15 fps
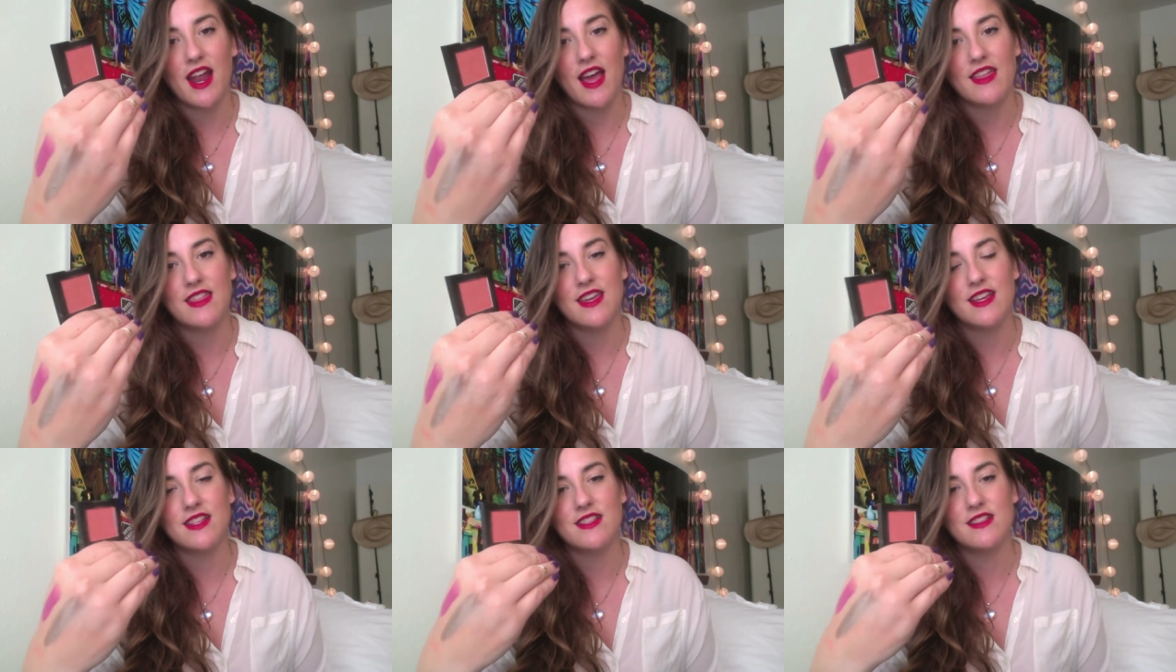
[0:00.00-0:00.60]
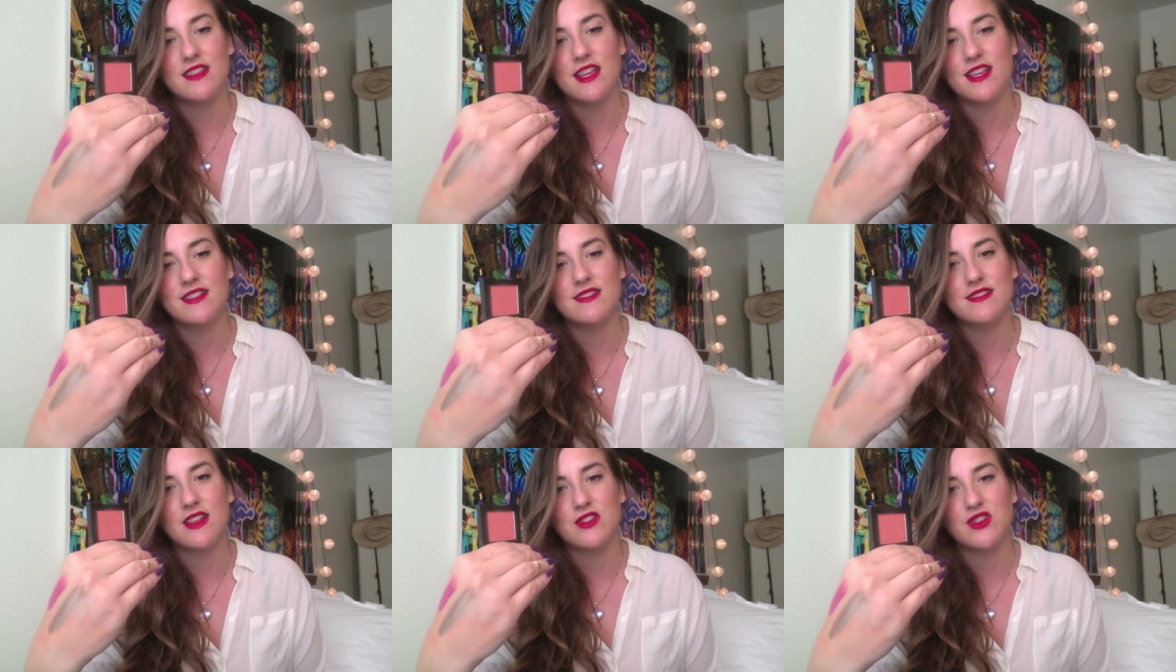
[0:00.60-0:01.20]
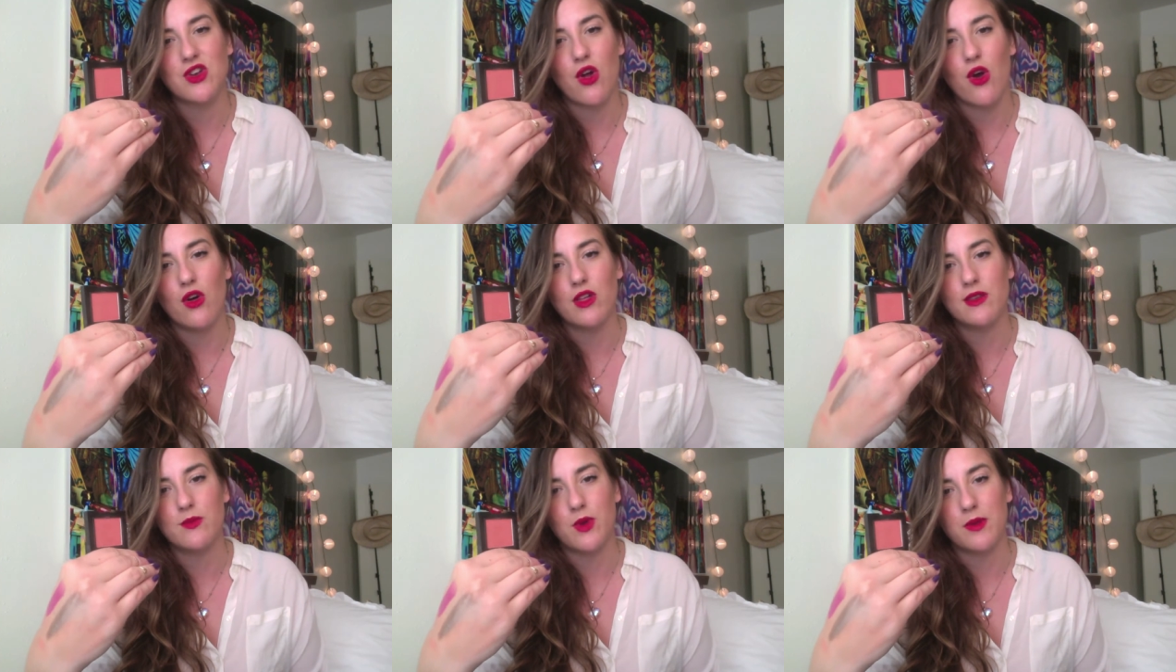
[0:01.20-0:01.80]
I think it is such an
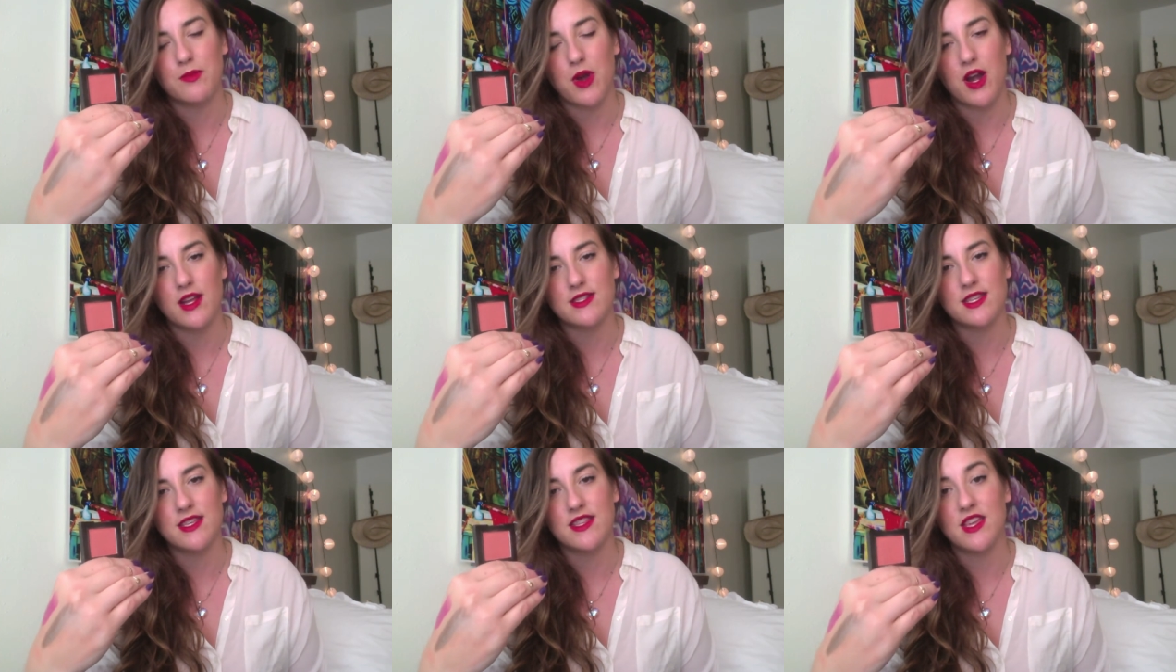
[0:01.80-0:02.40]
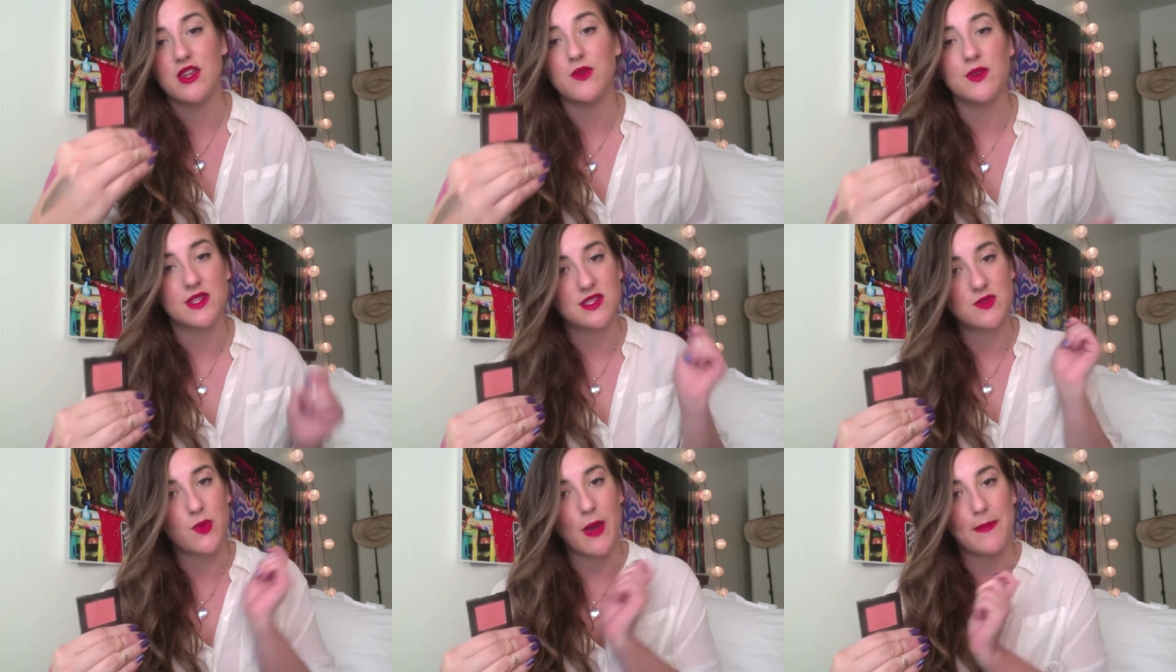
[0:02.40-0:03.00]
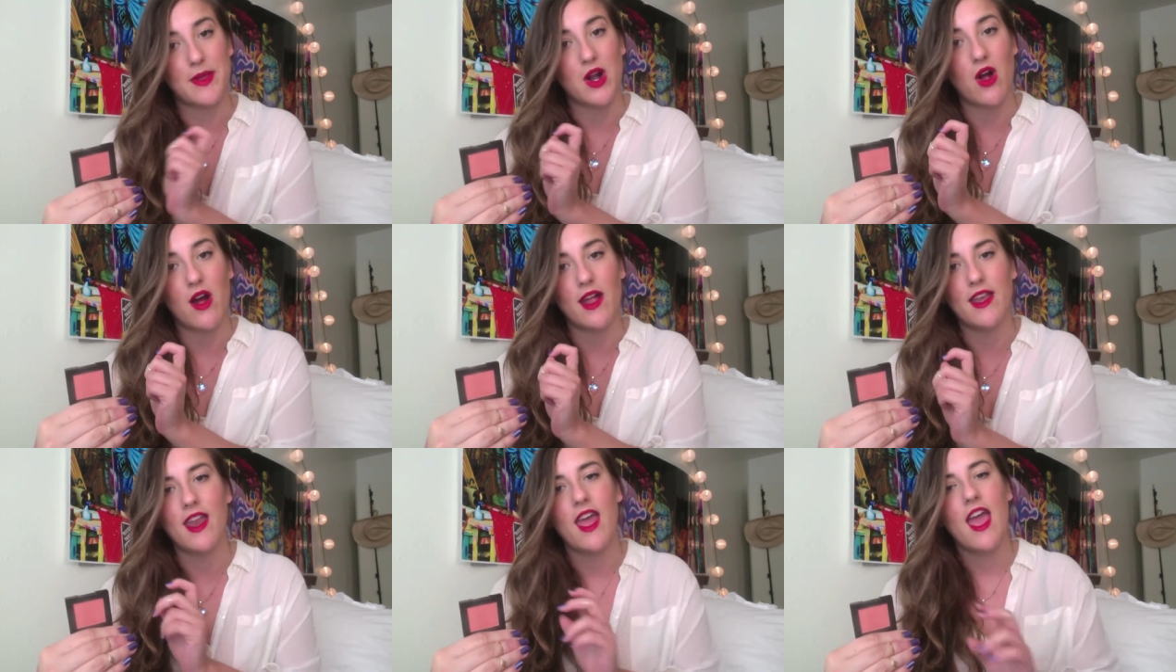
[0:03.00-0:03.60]
all-in-one product in that you can swipe it on